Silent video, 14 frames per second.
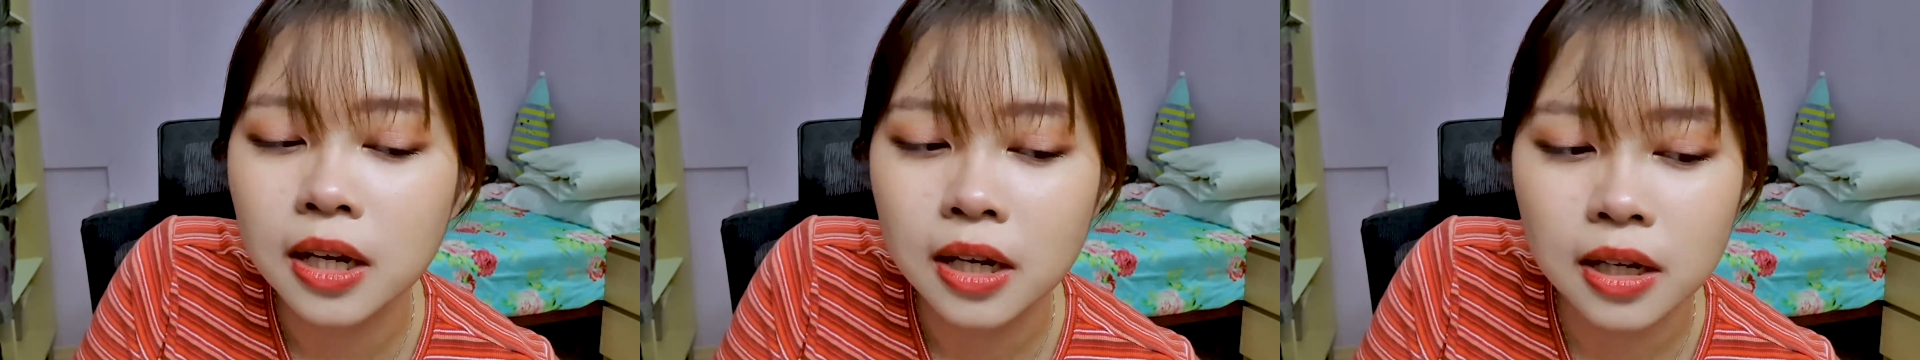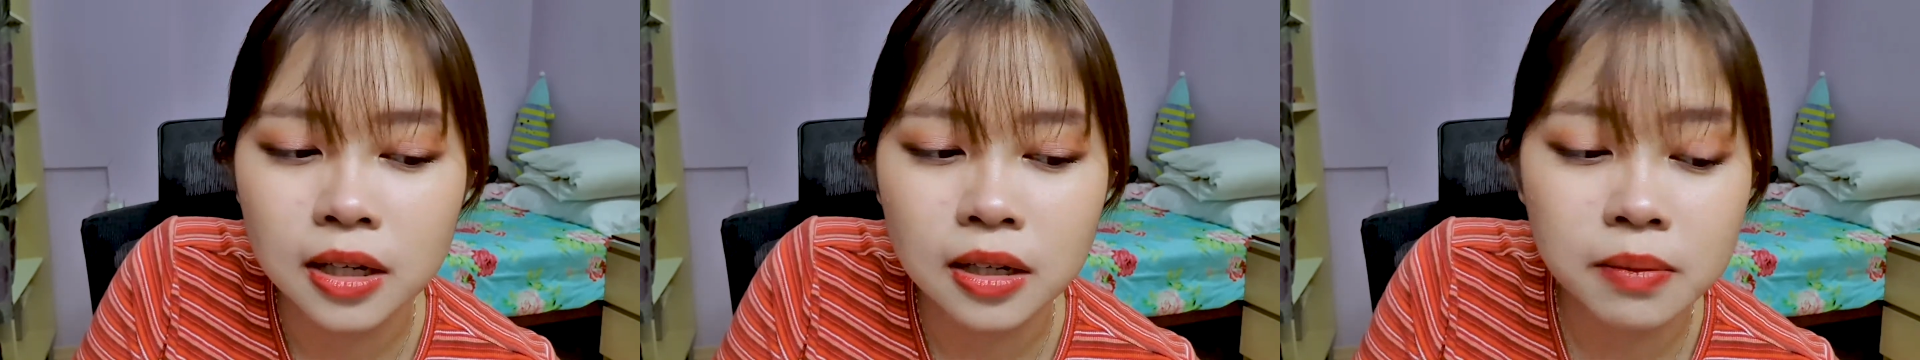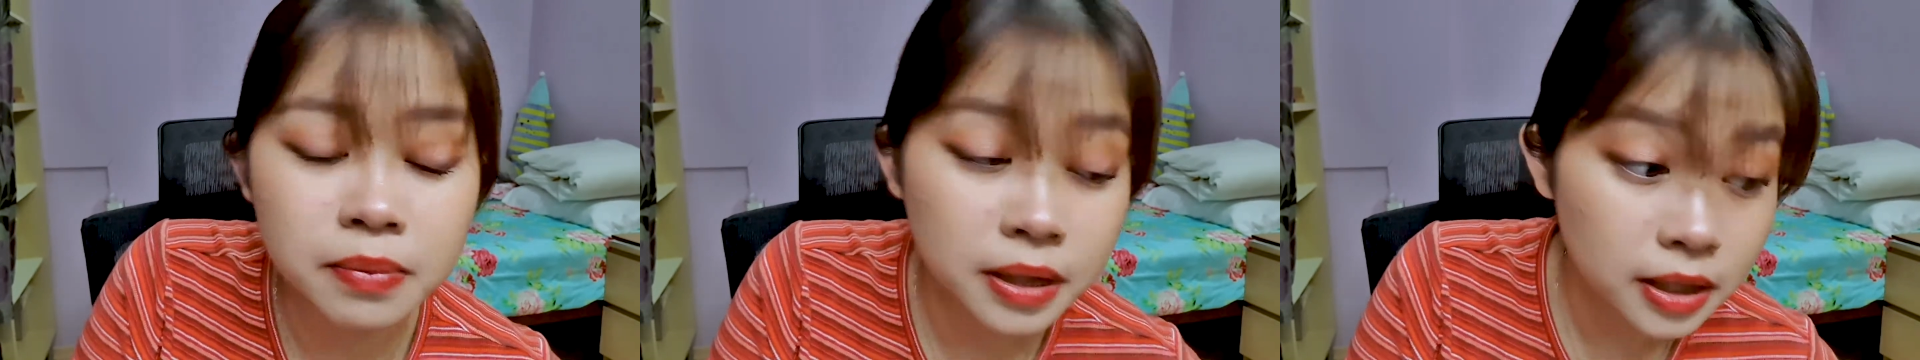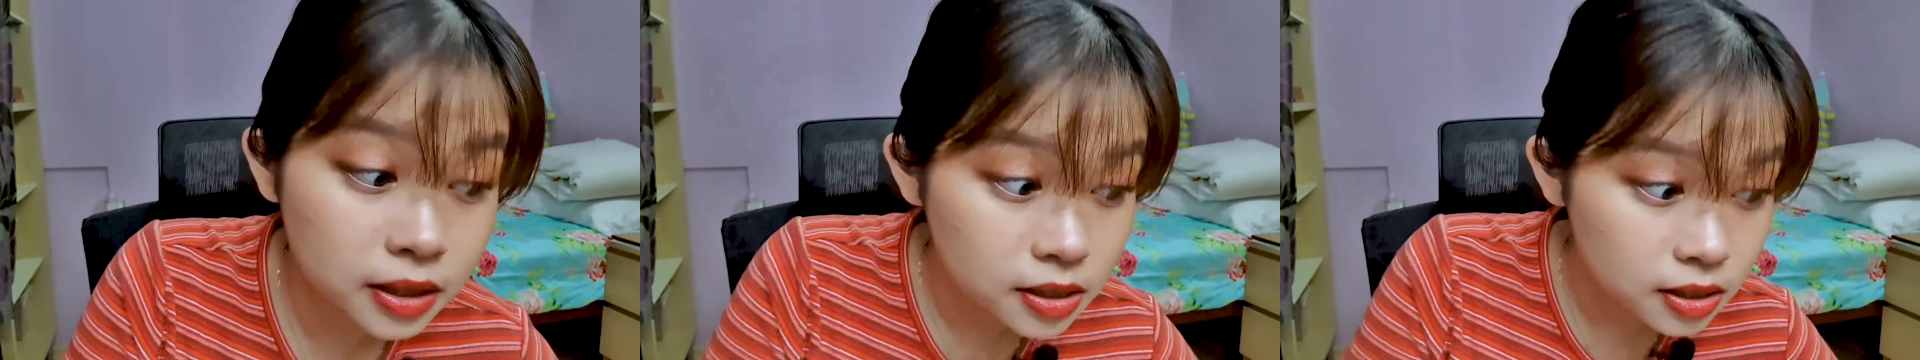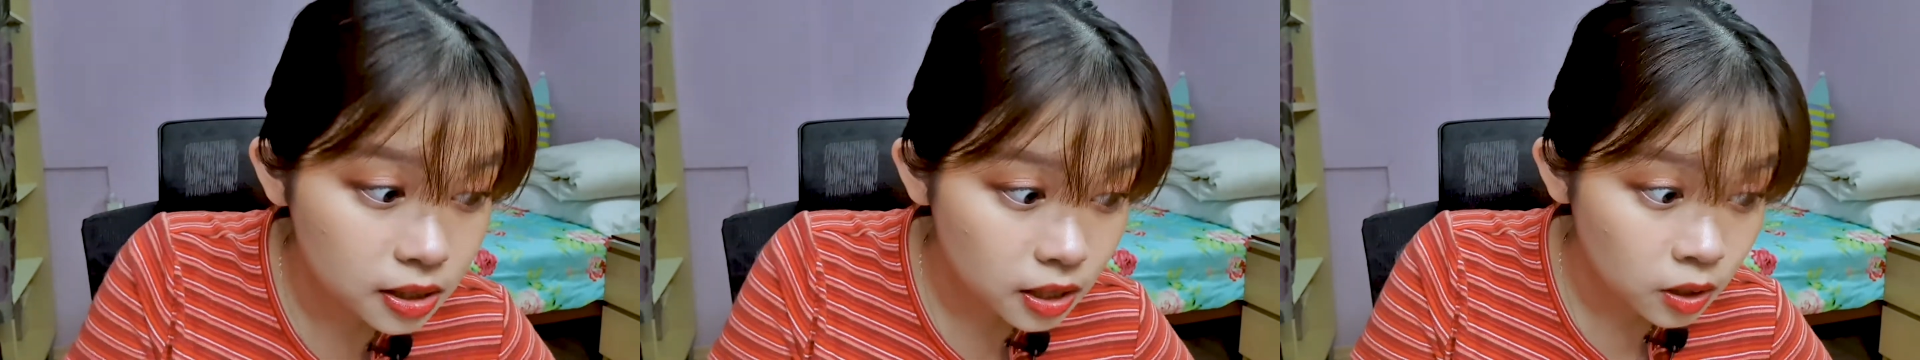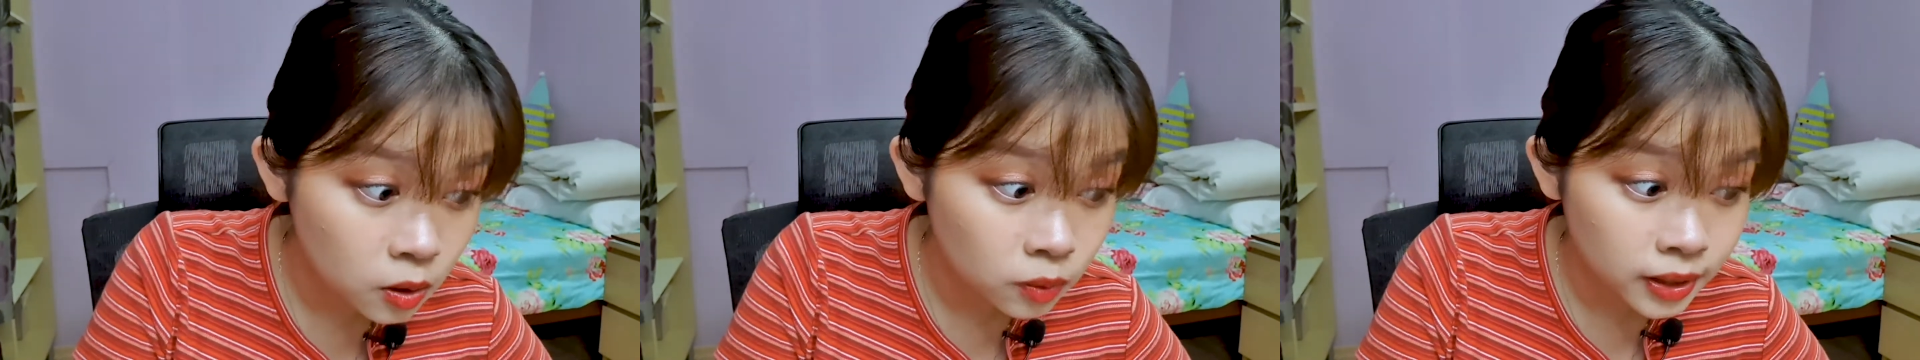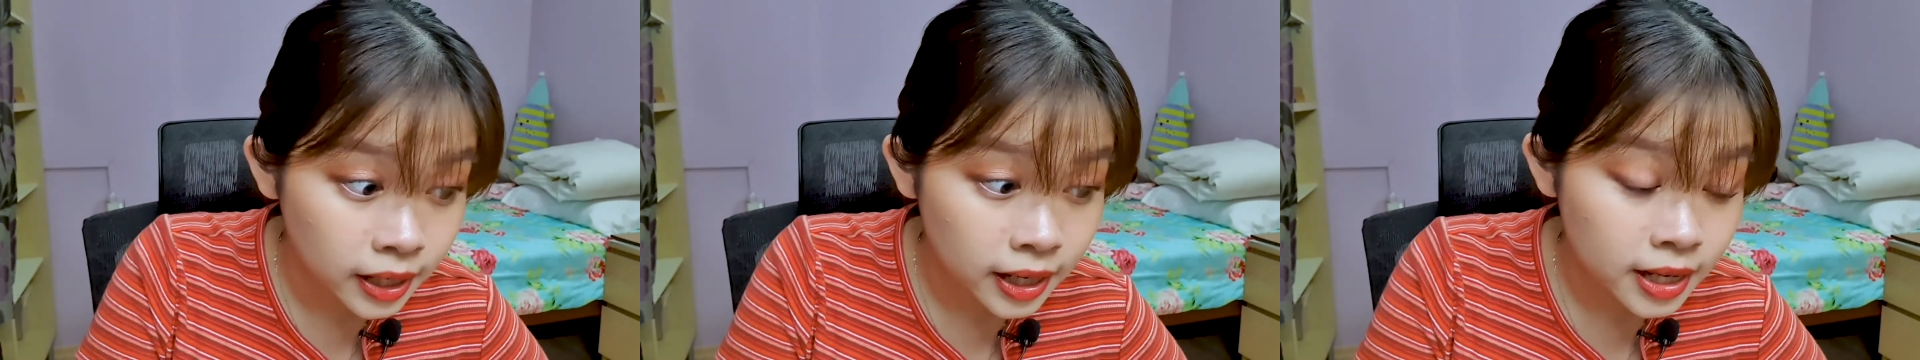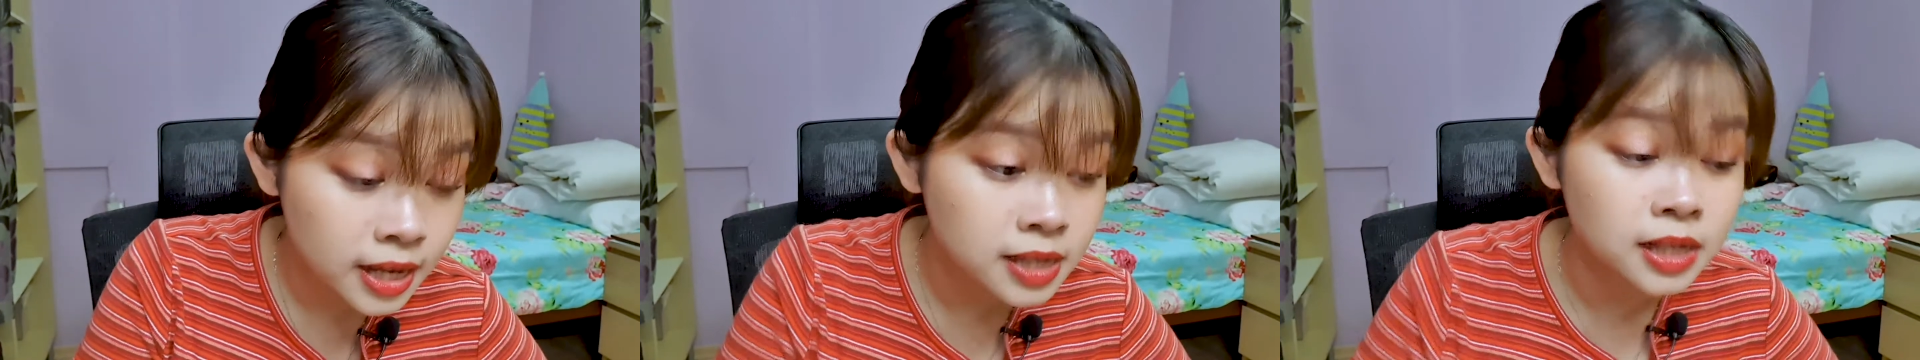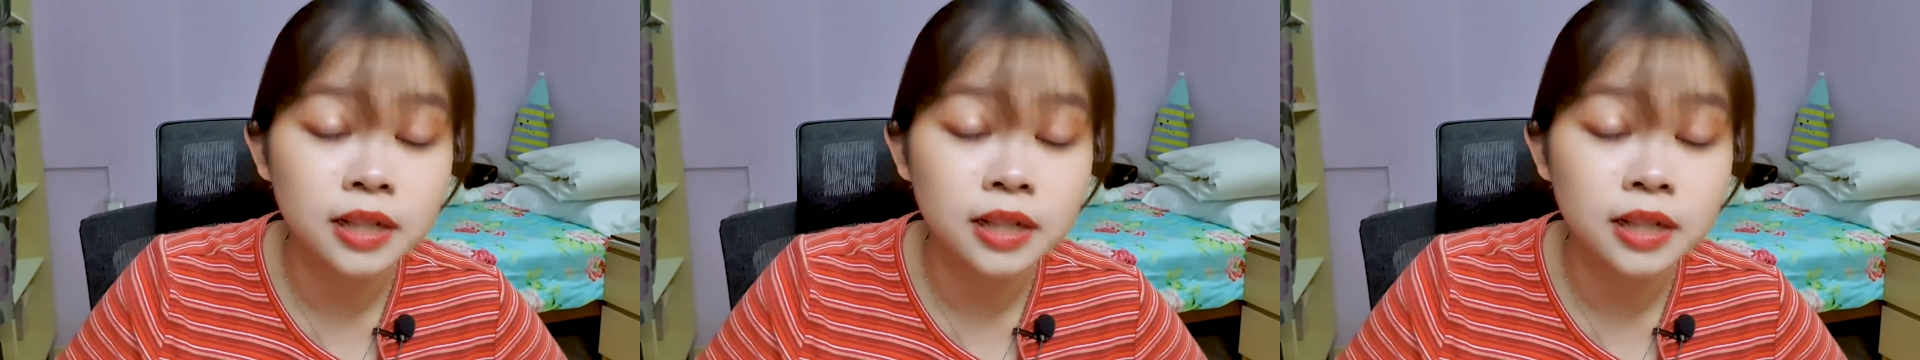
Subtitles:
But still, there is